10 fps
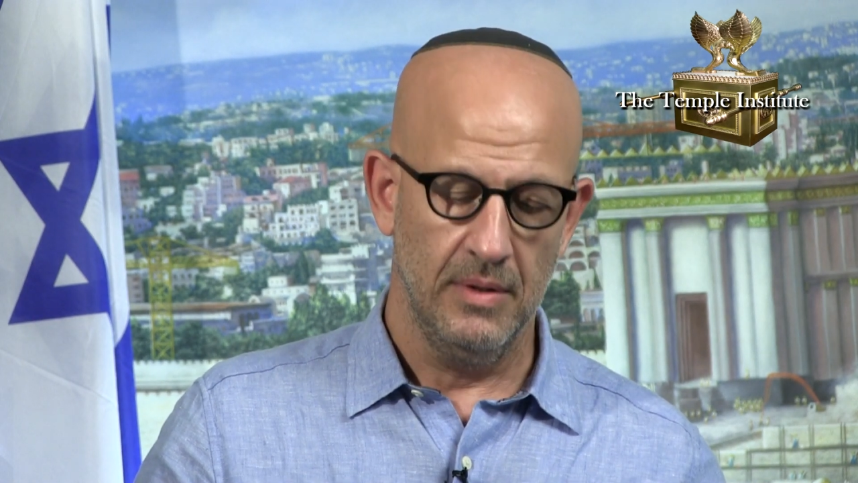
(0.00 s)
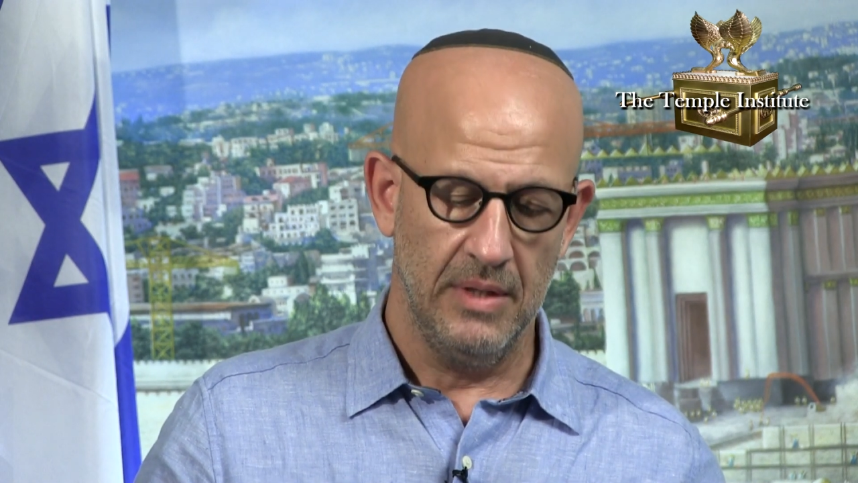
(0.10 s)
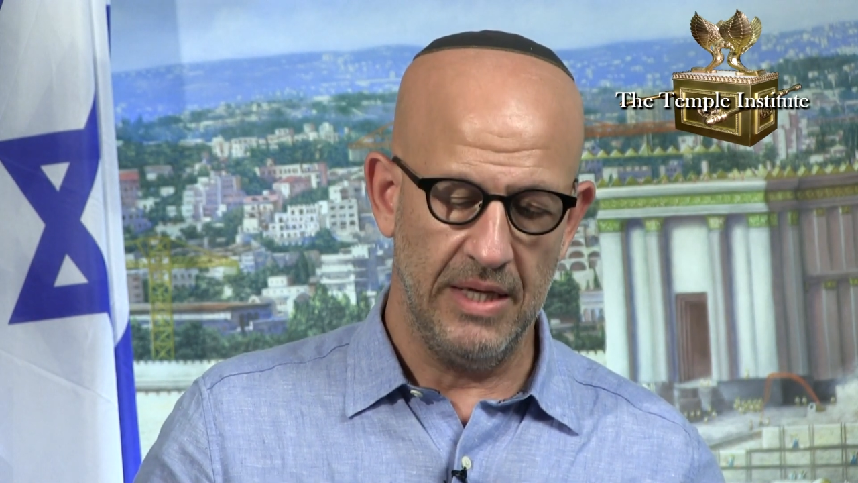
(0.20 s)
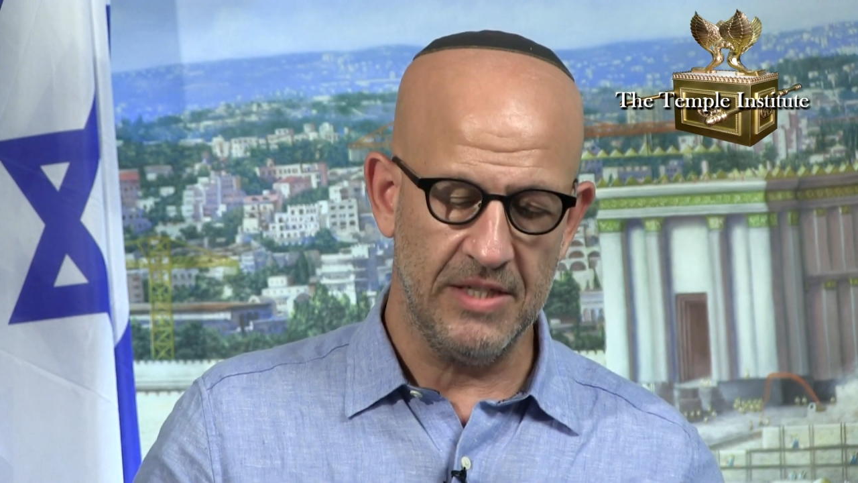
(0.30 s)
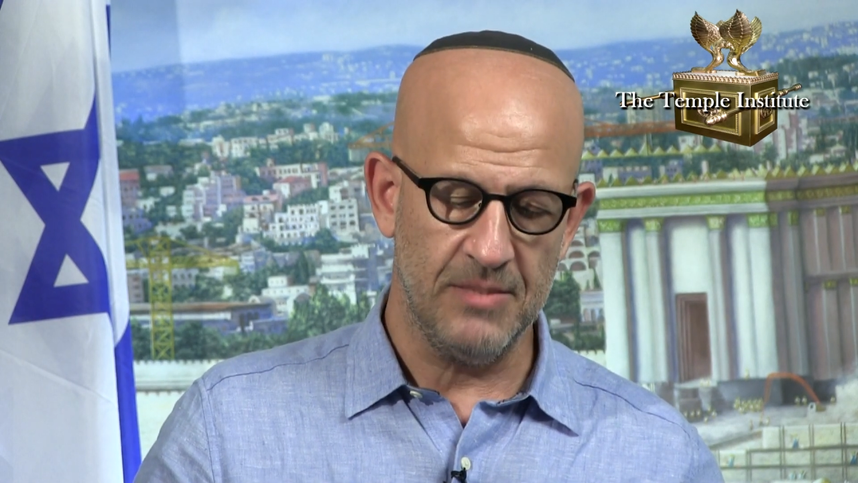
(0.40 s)

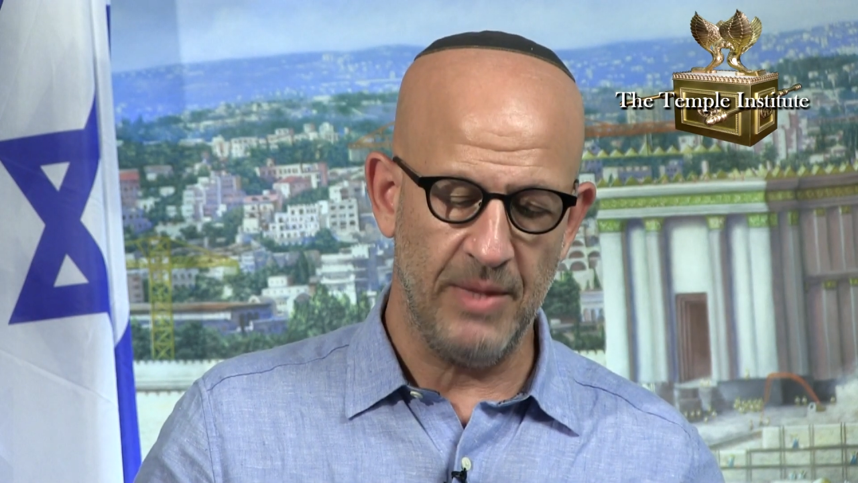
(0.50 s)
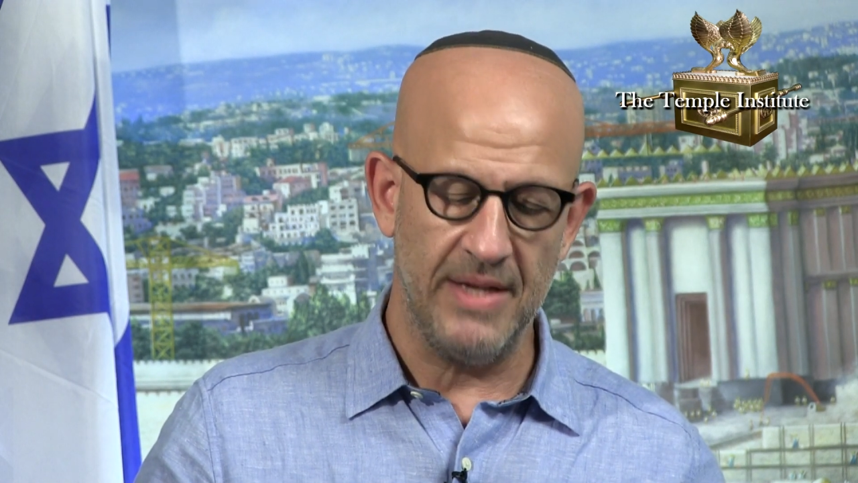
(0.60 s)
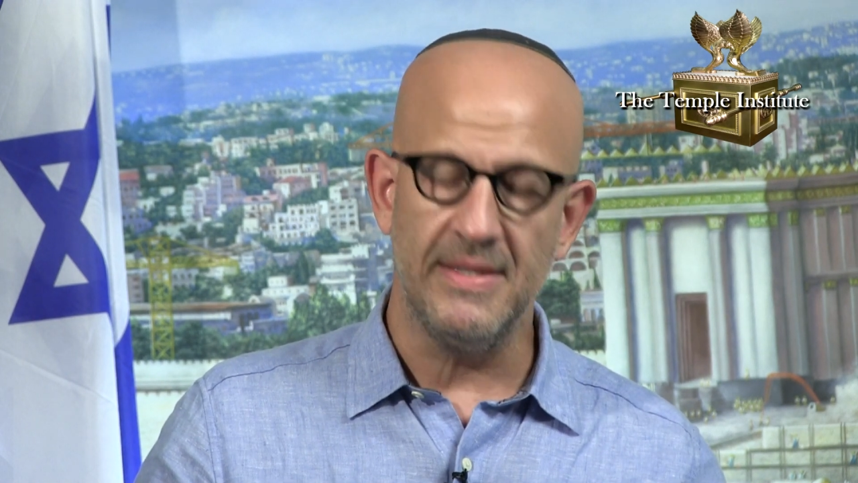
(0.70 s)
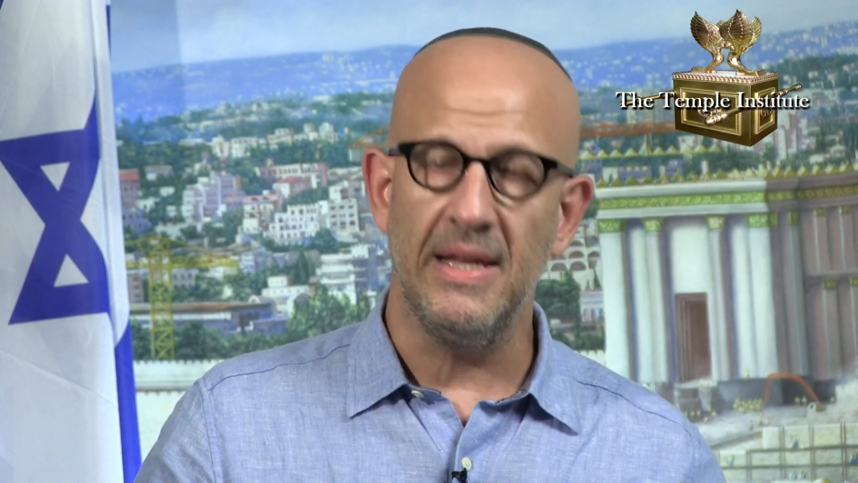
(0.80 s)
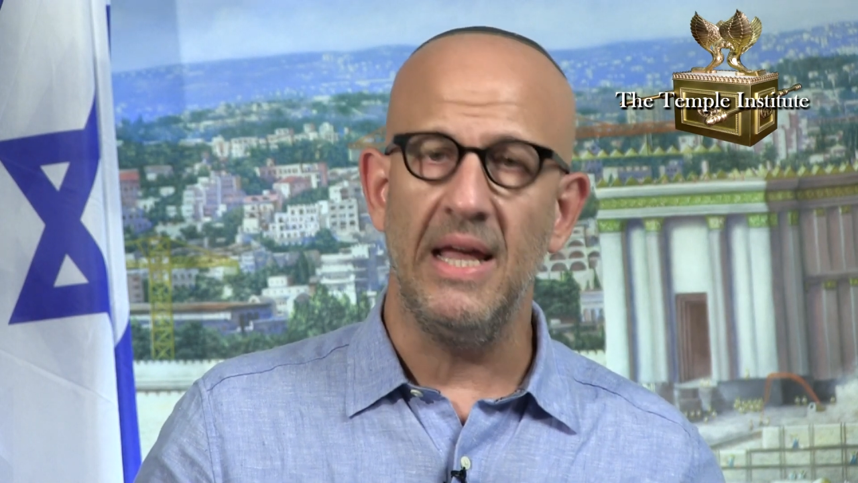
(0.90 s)
He
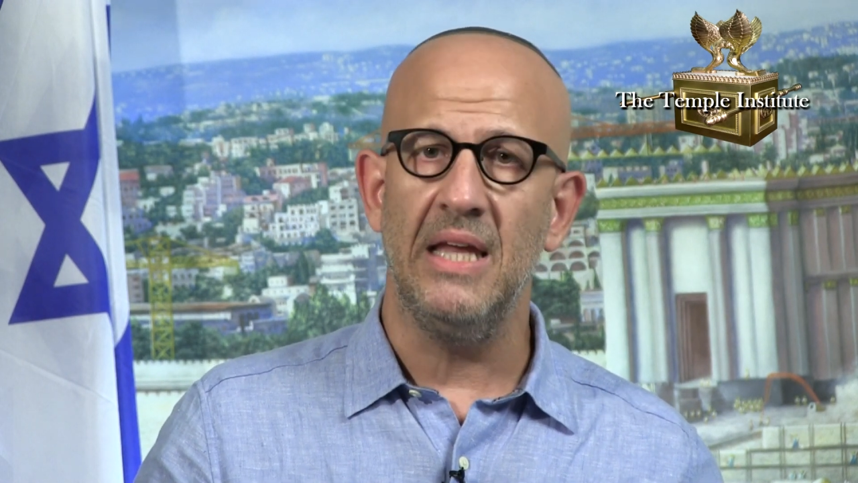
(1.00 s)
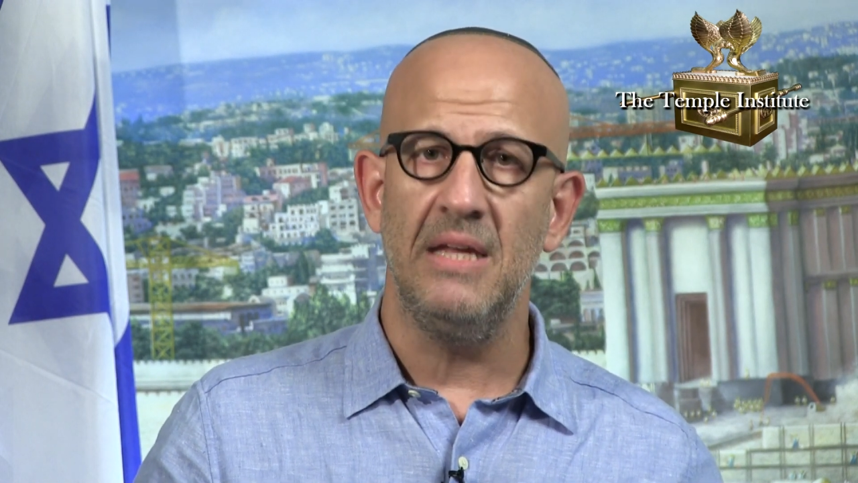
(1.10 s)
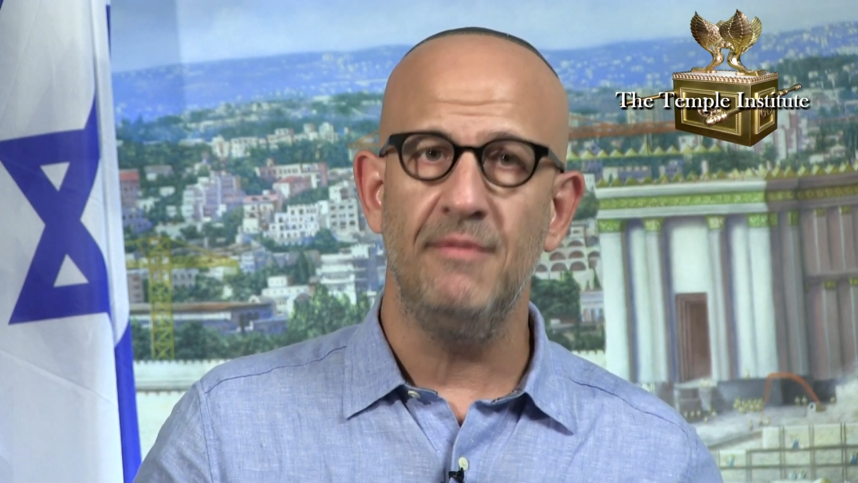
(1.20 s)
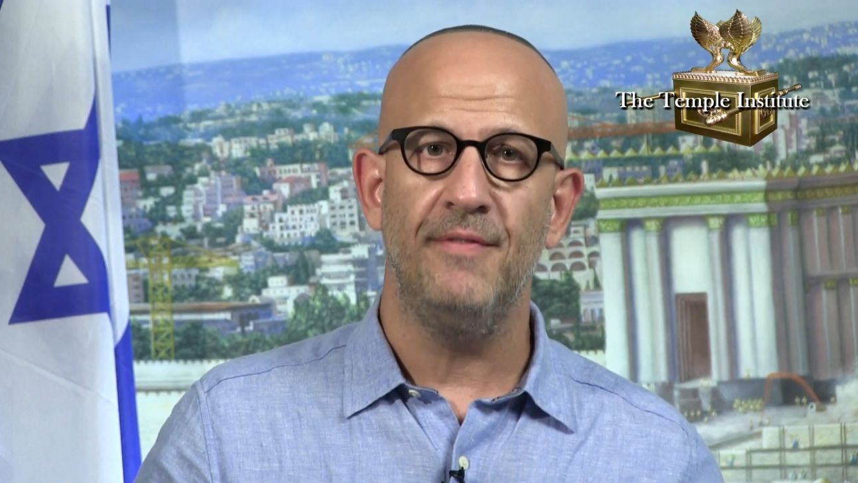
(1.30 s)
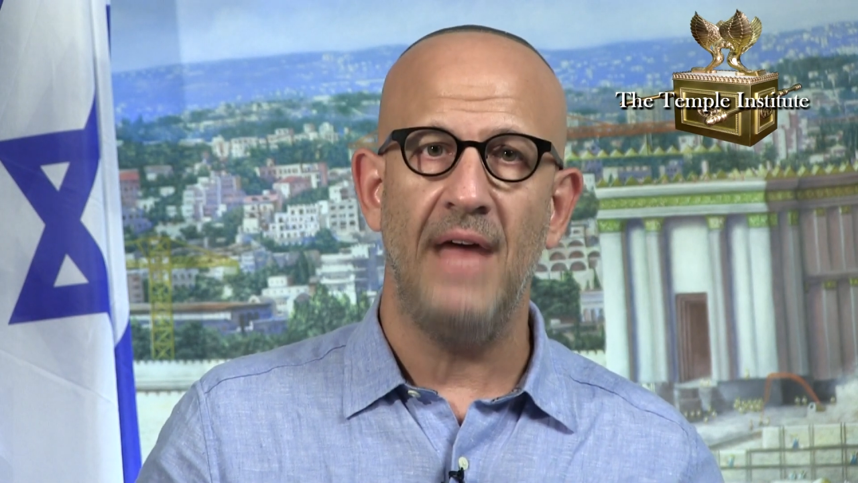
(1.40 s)
explains that
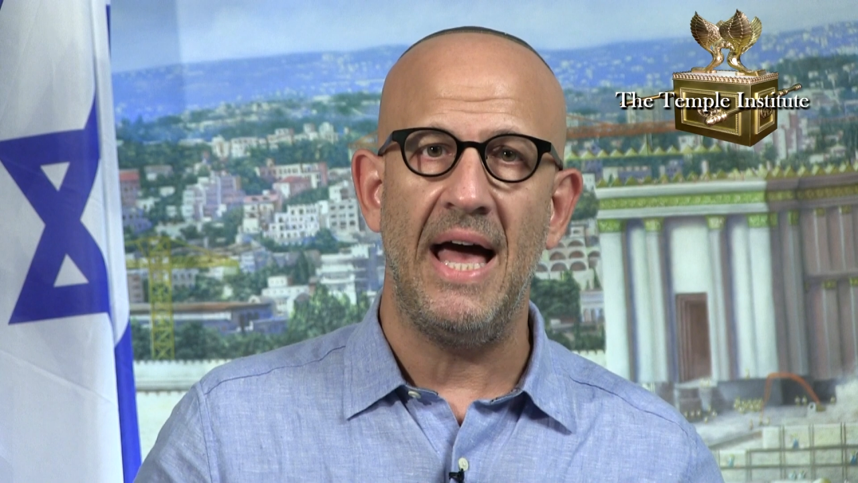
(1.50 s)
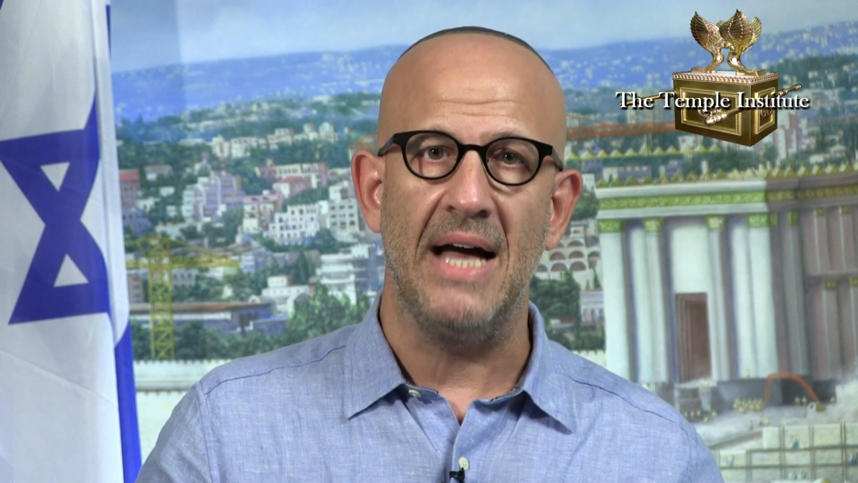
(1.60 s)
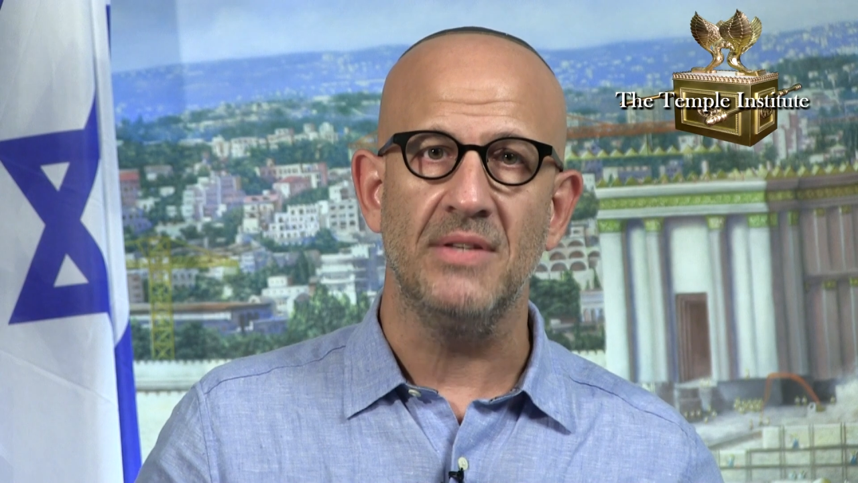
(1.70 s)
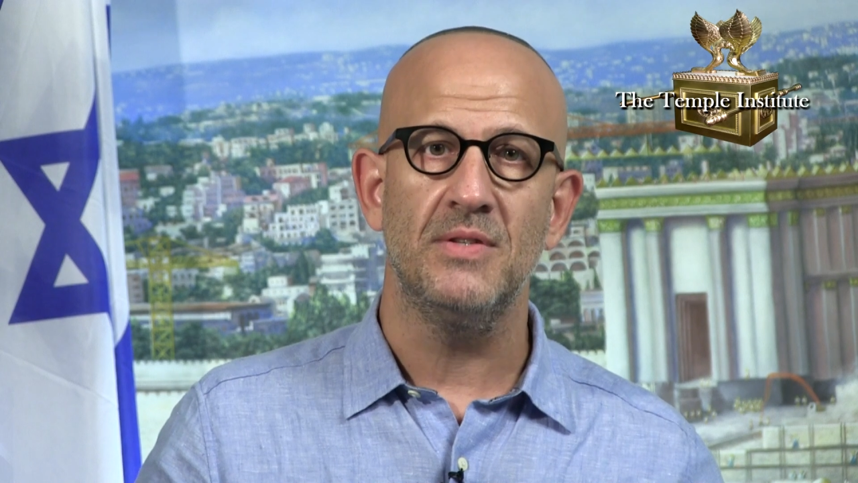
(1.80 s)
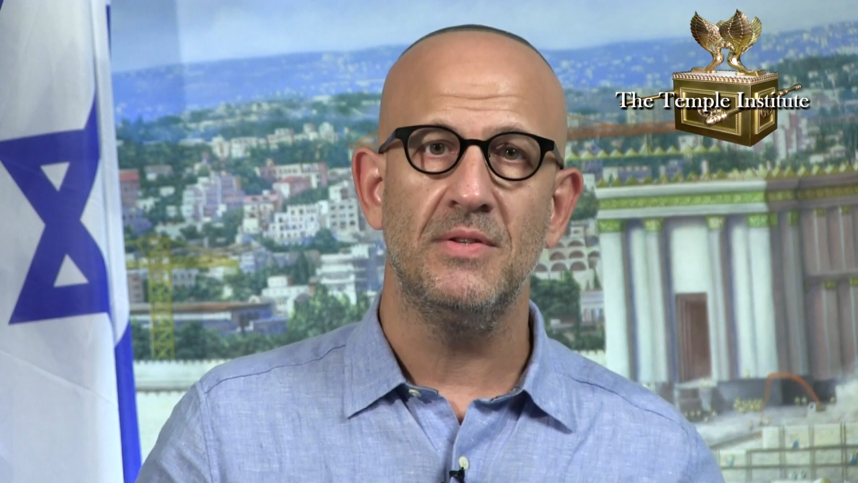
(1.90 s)
any
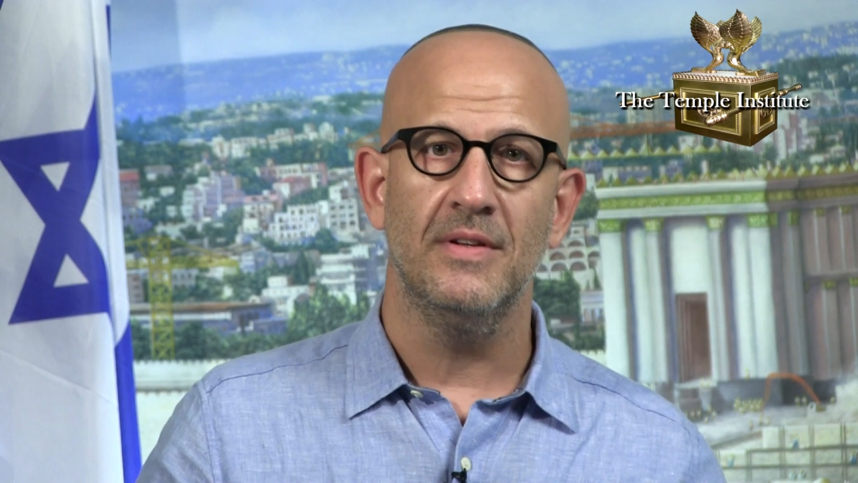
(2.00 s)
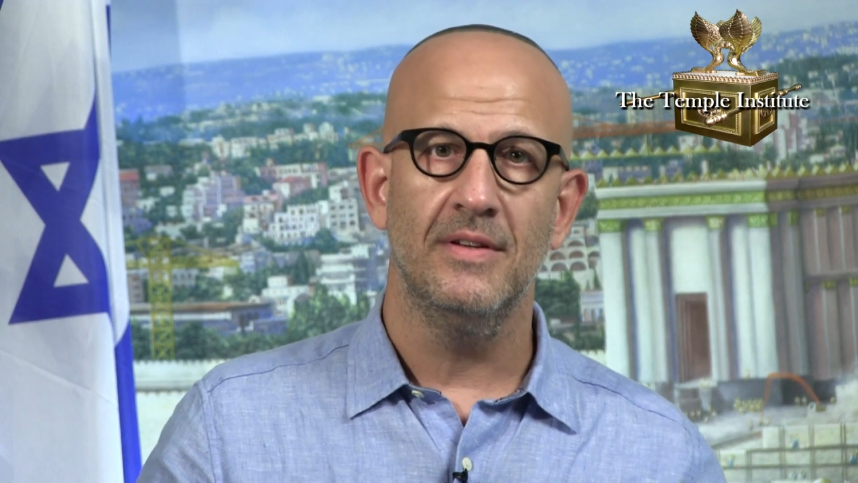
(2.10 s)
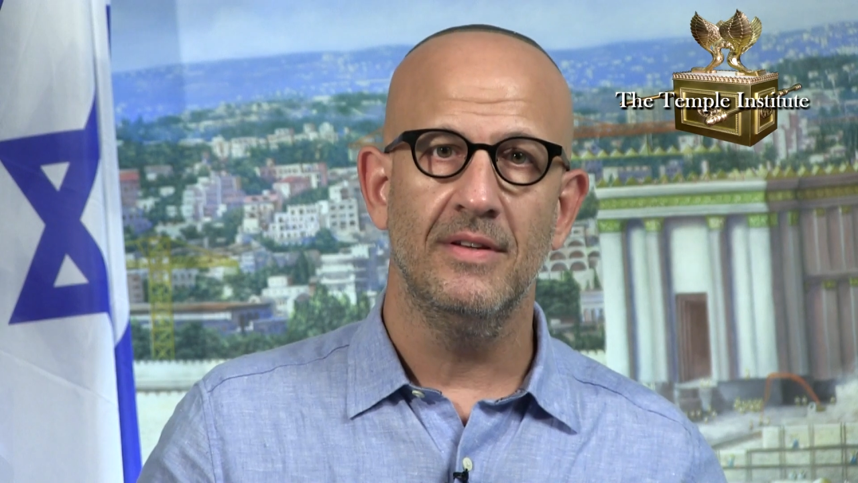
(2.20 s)
fast